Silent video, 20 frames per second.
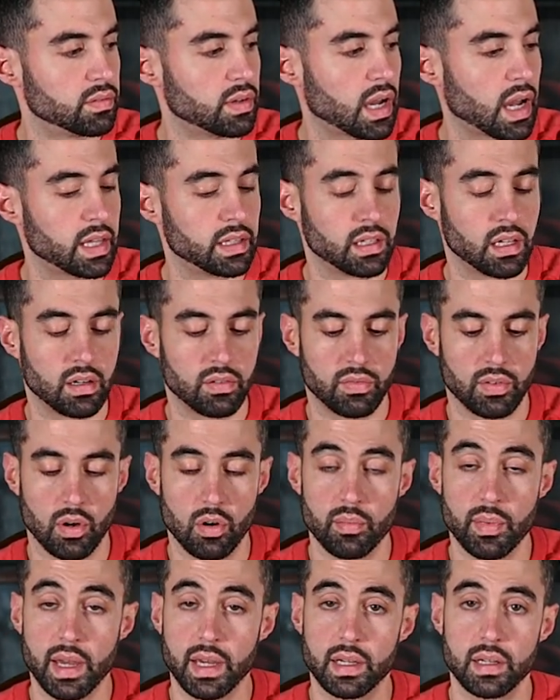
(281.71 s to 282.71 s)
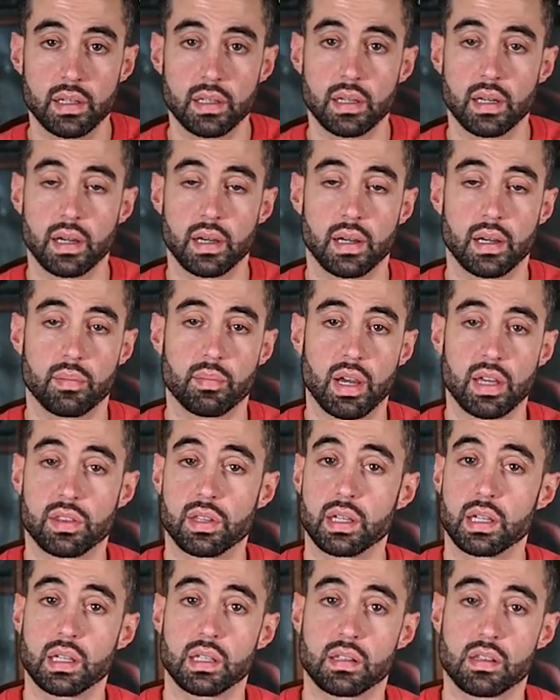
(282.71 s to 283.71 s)
I love Omega. I
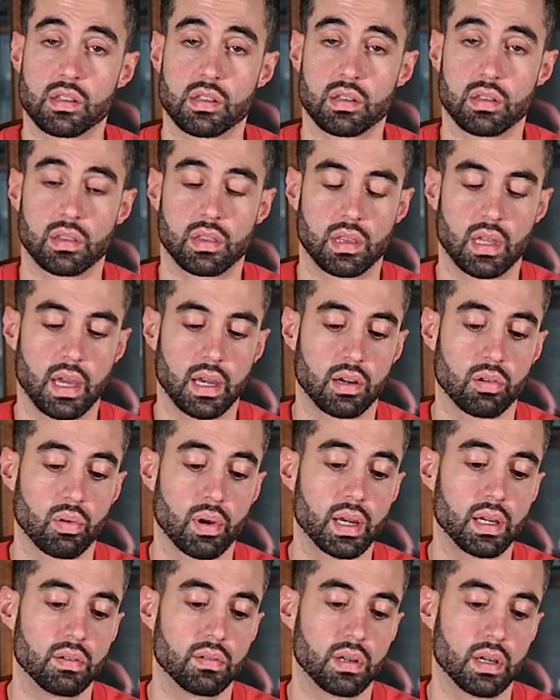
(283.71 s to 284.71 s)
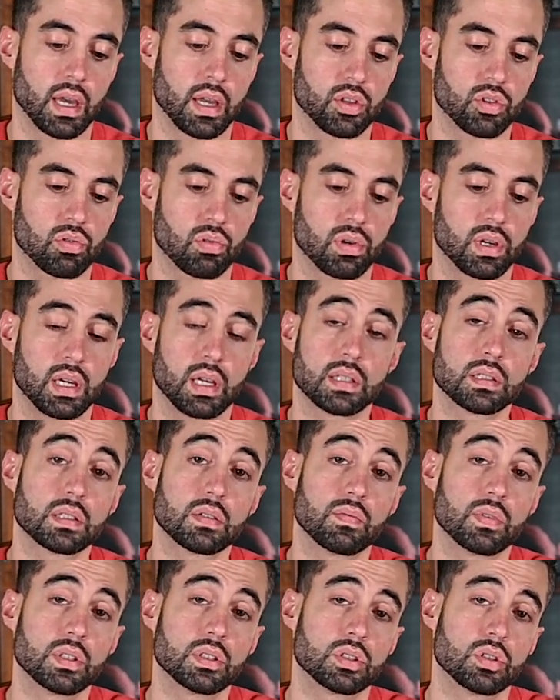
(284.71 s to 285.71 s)
think it's a great entry into
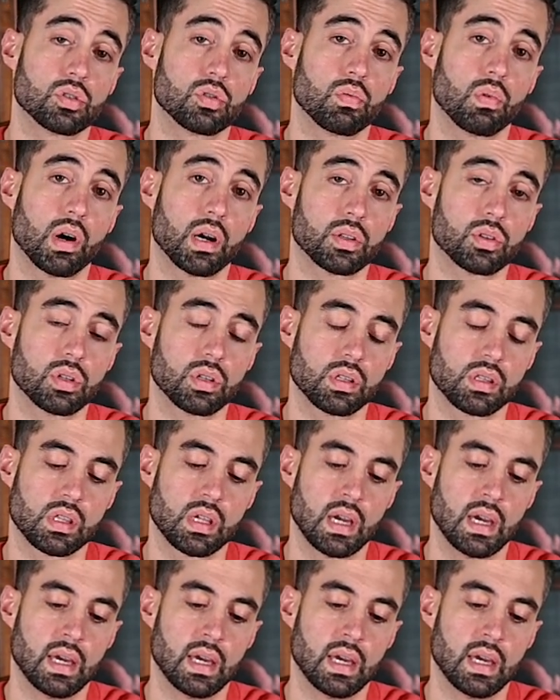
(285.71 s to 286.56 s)
vintage watches.